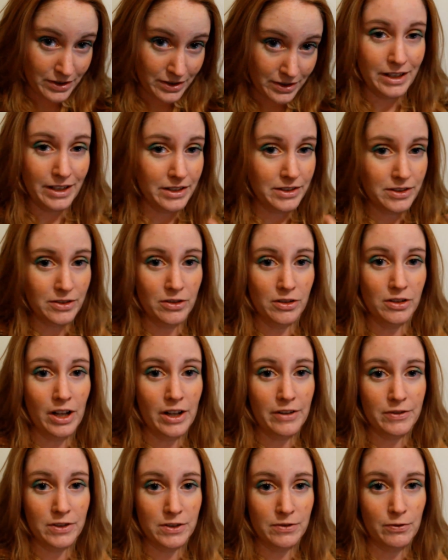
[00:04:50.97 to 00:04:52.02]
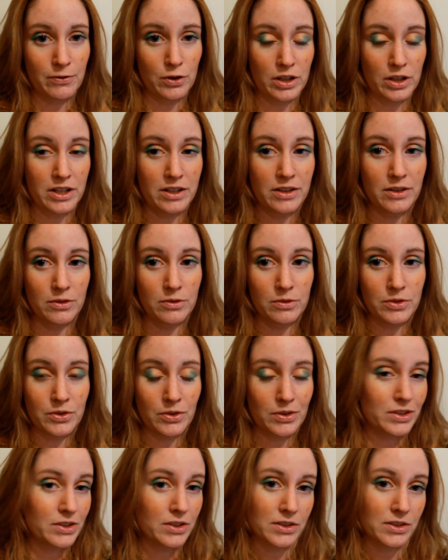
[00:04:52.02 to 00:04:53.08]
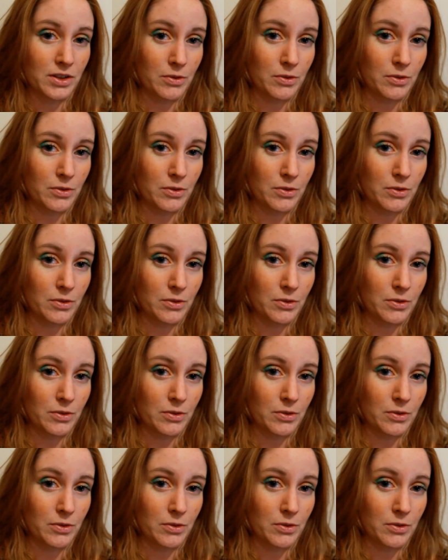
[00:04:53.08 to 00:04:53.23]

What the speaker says: The answer to life is 42, so let's just